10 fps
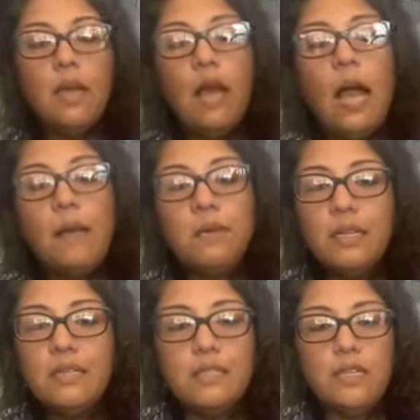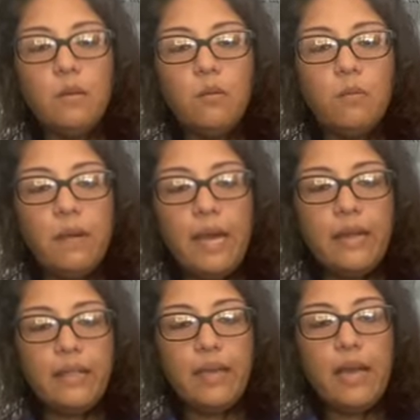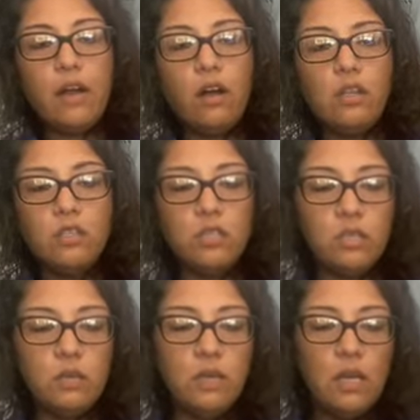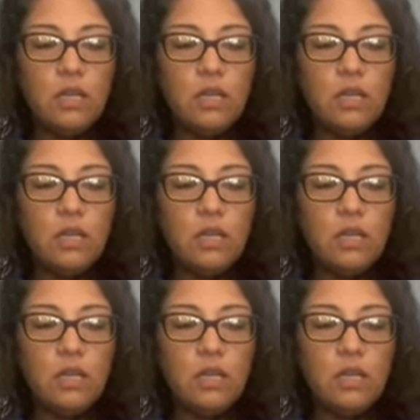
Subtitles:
I'm gonna double bag that also,